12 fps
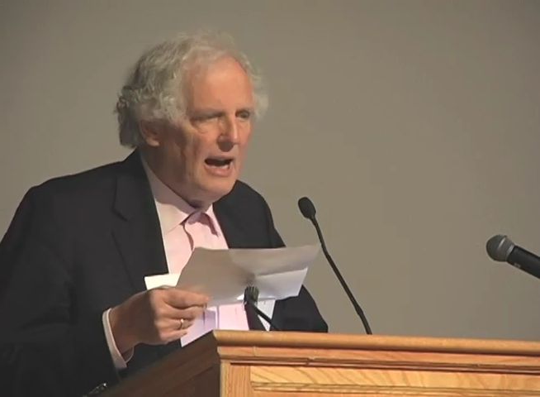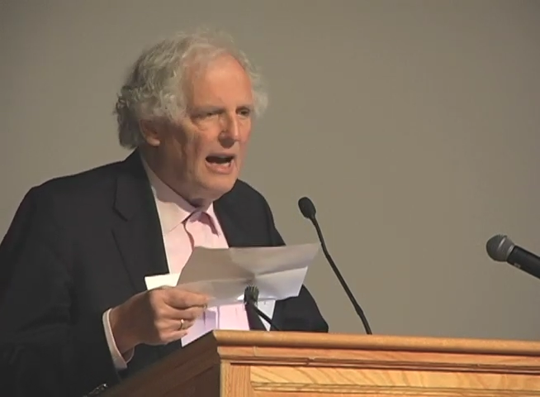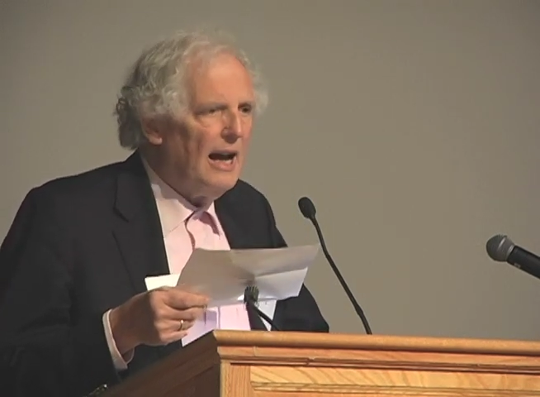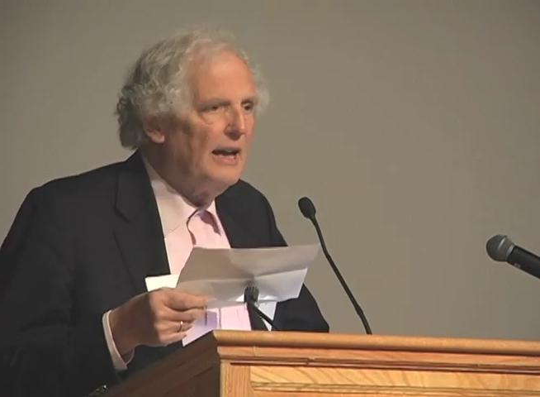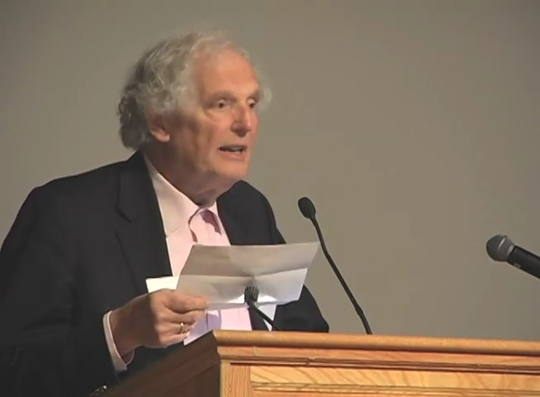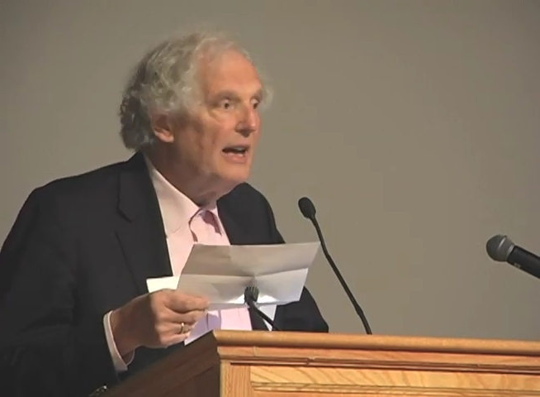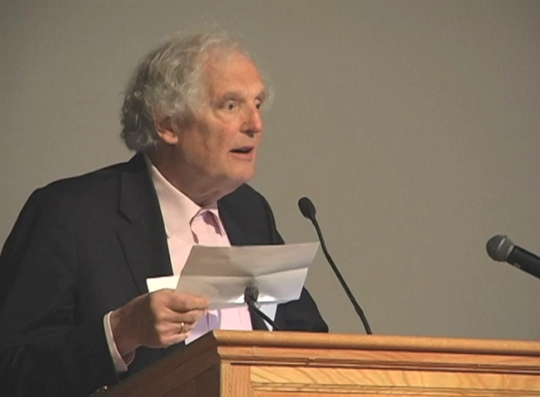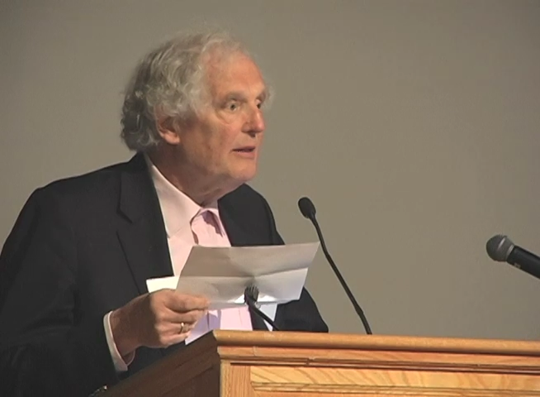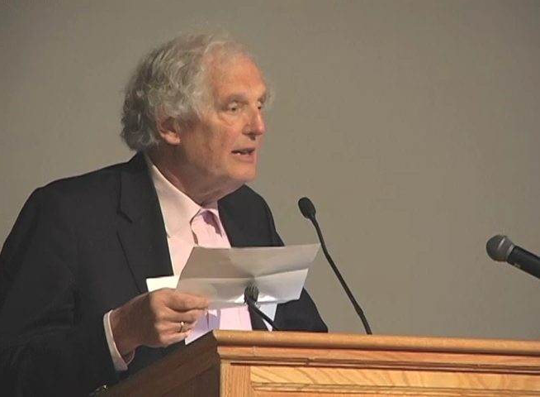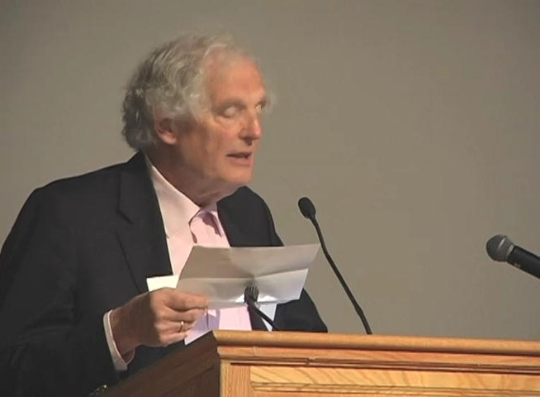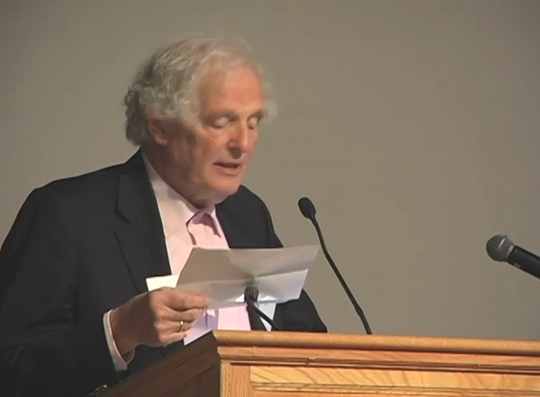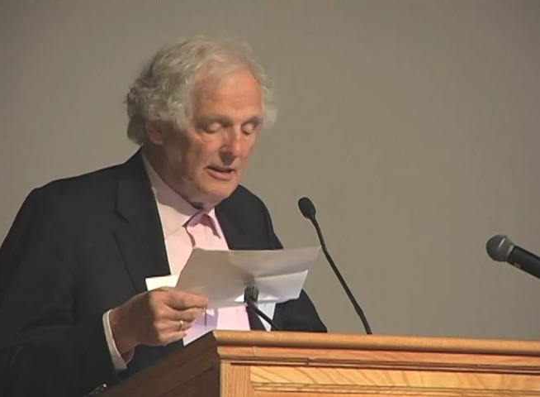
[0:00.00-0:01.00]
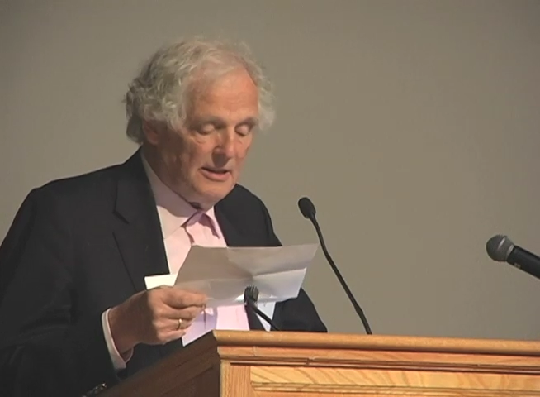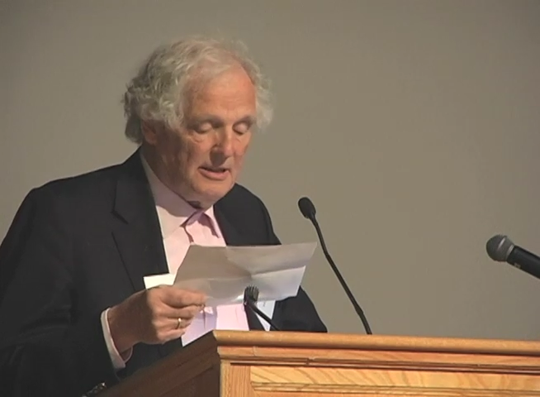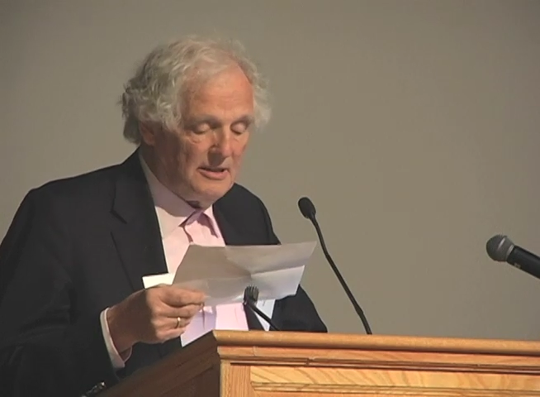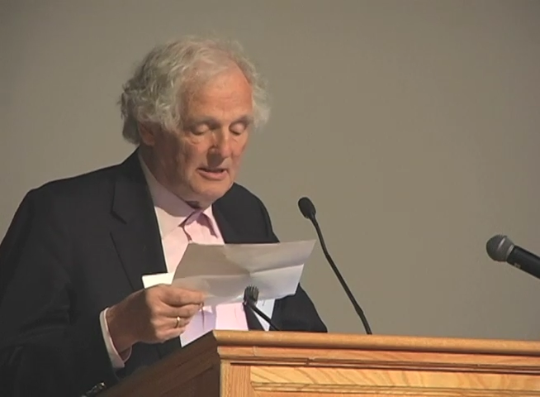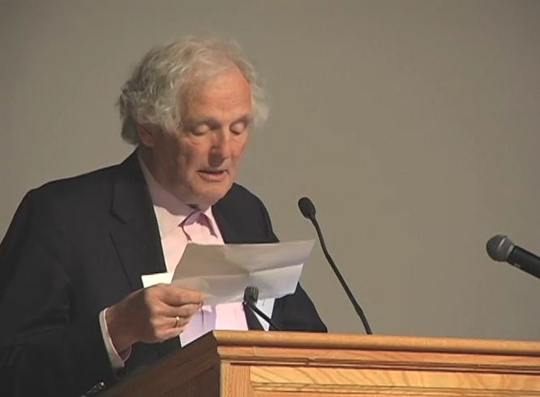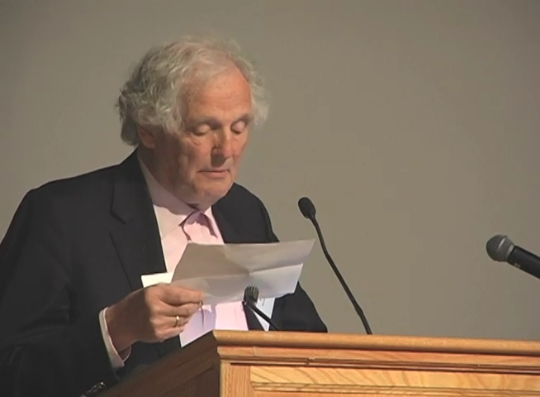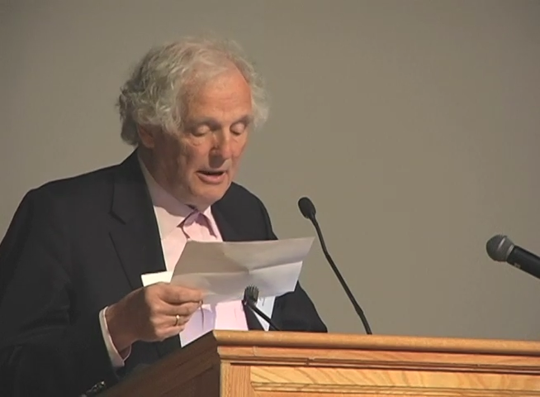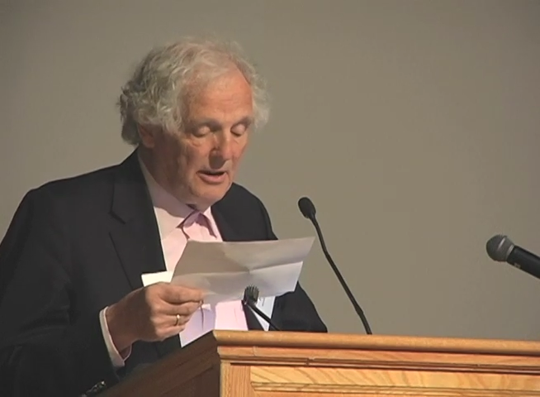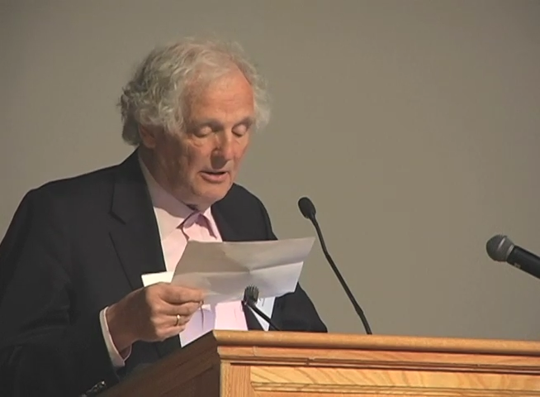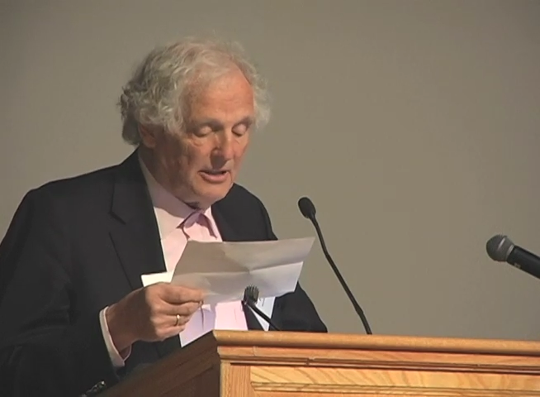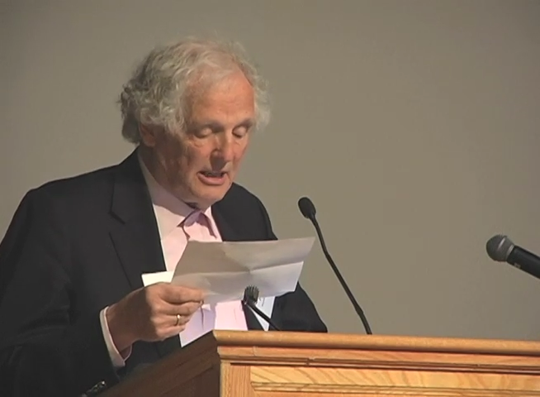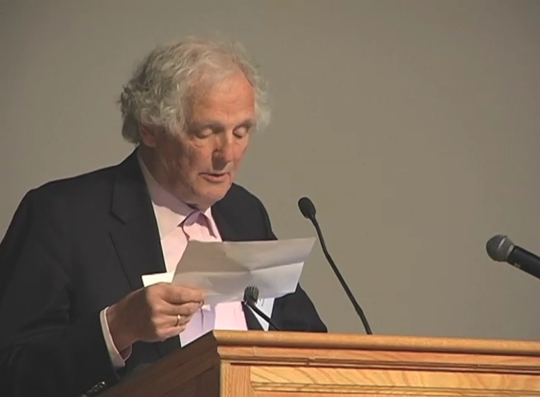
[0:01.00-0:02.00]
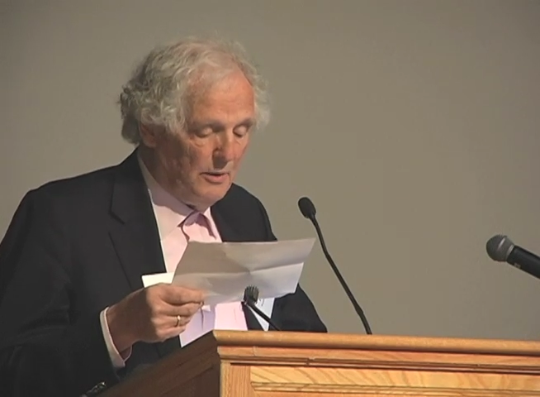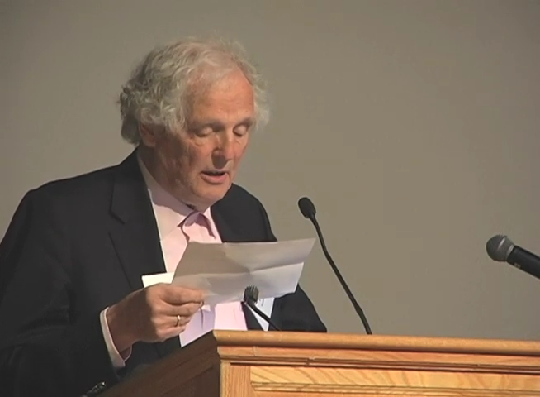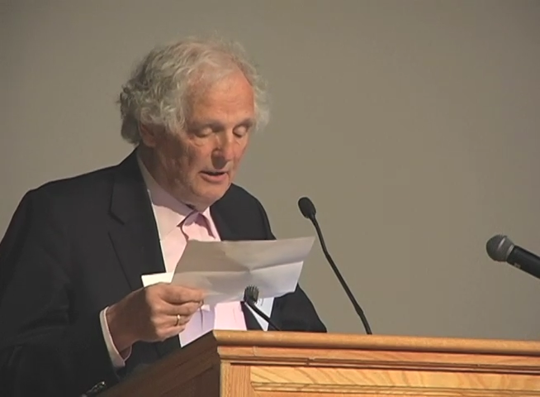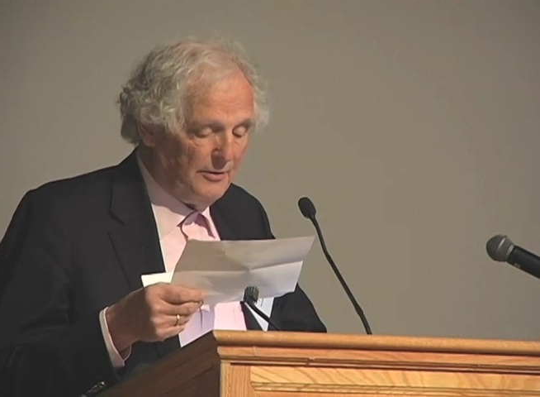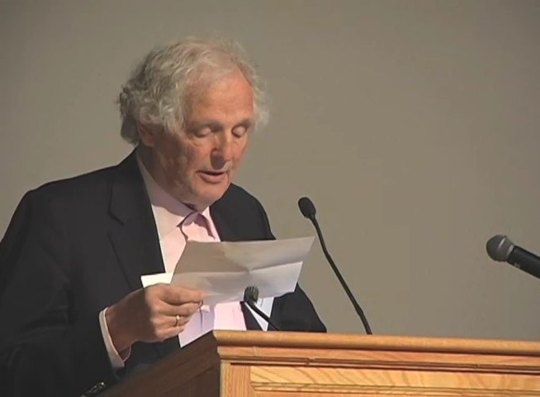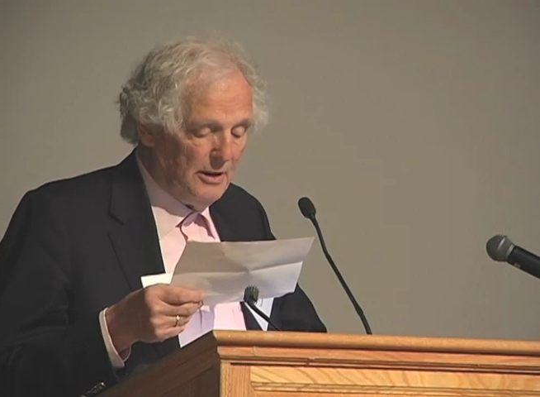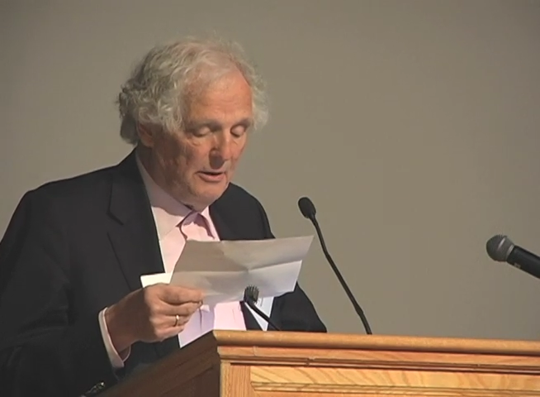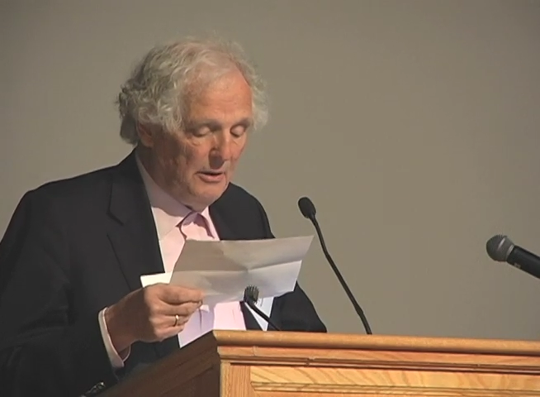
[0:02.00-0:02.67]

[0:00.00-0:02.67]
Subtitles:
and now then the symbiotic worldview.